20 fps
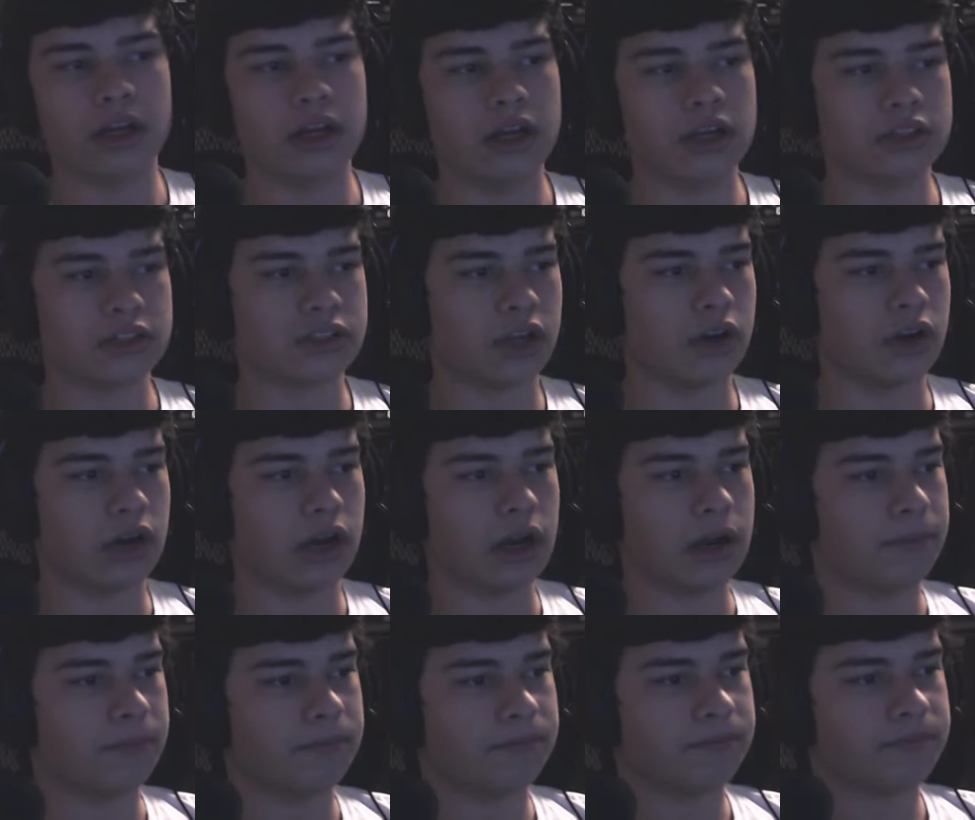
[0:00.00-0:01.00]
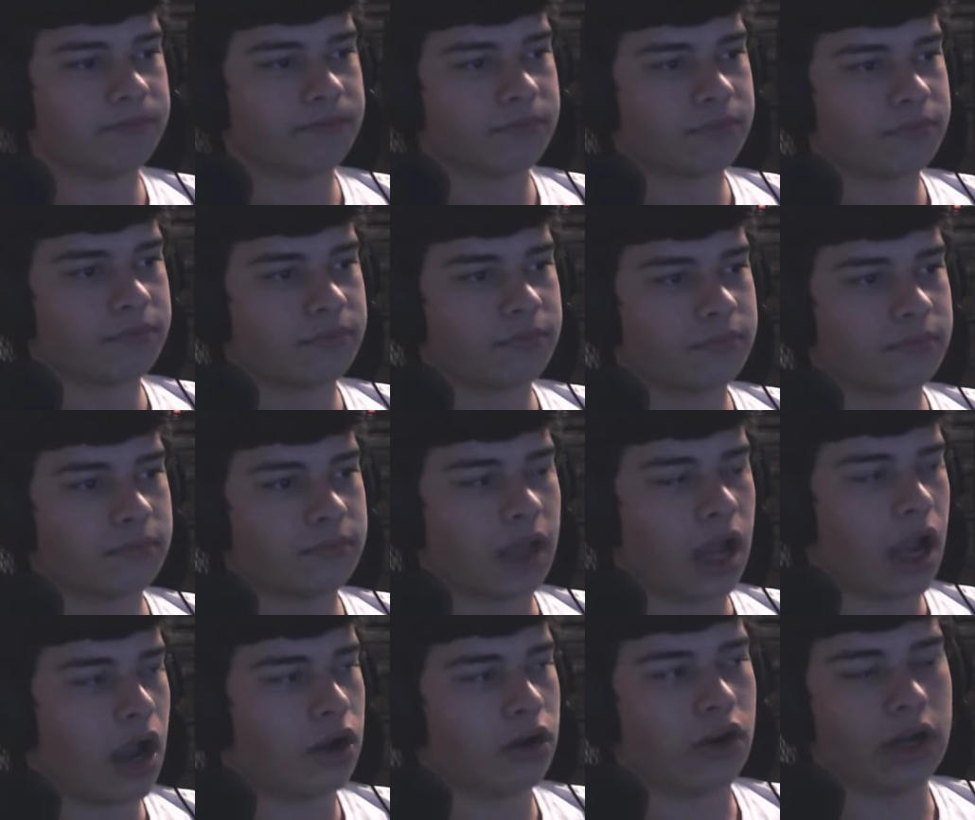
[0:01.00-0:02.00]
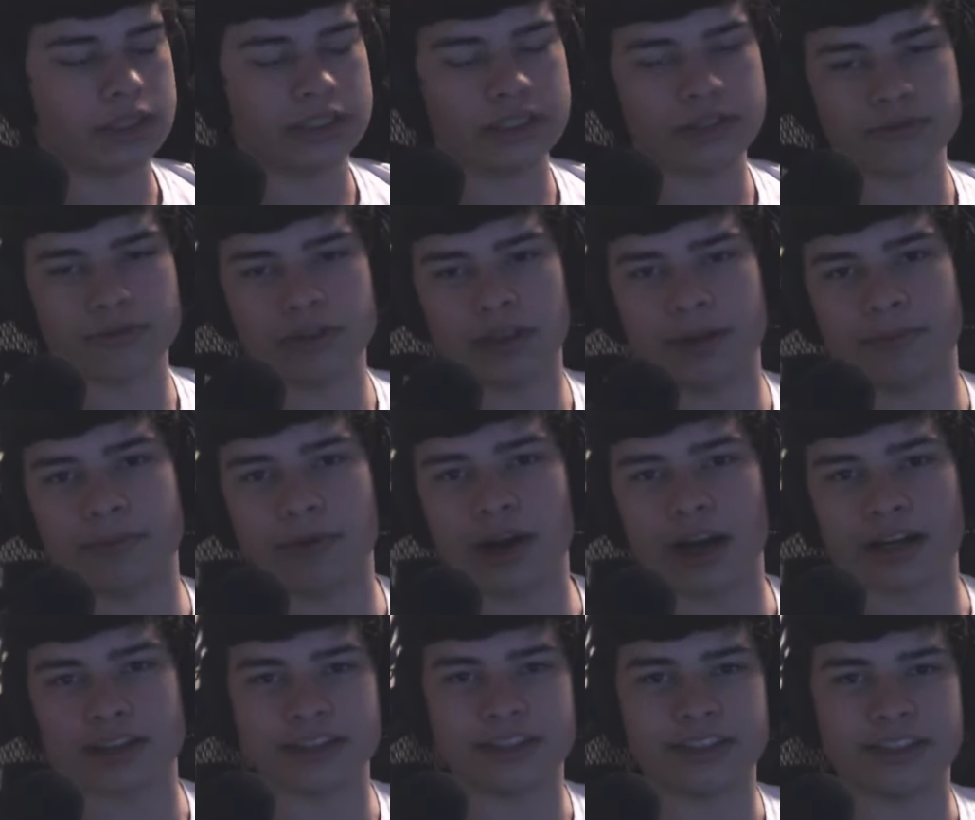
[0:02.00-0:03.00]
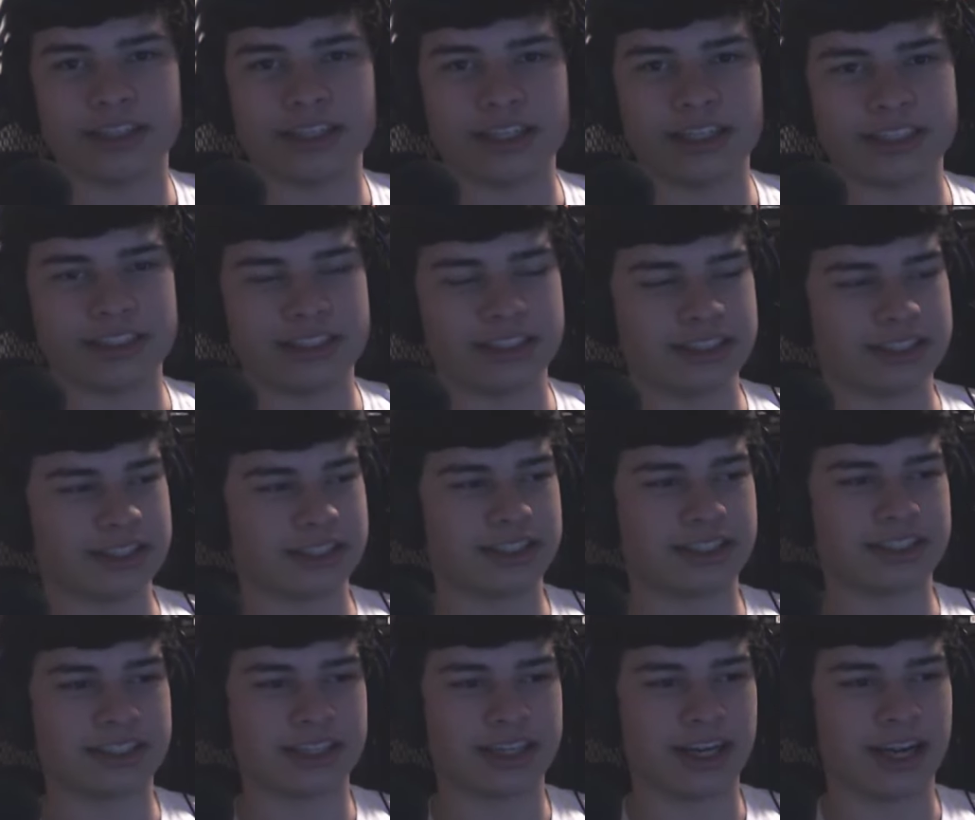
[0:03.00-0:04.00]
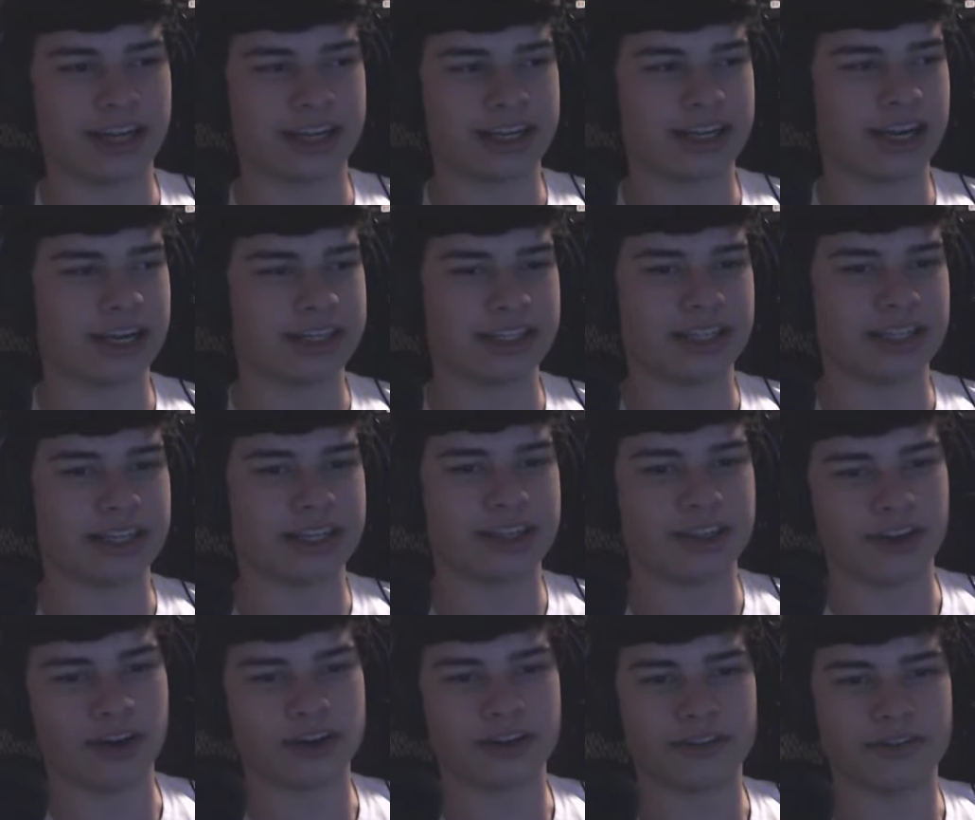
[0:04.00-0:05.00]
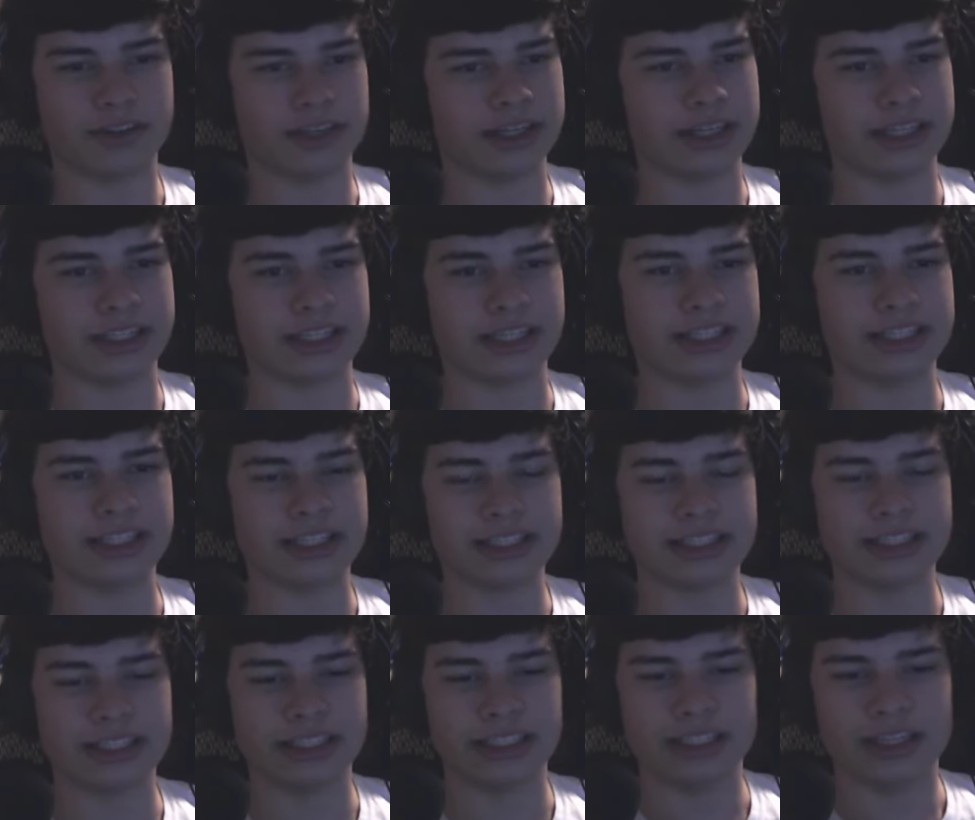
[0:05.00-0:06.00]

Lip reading: So I don't know, I didn't really practice it. It just I kind of like thought of it and I did it.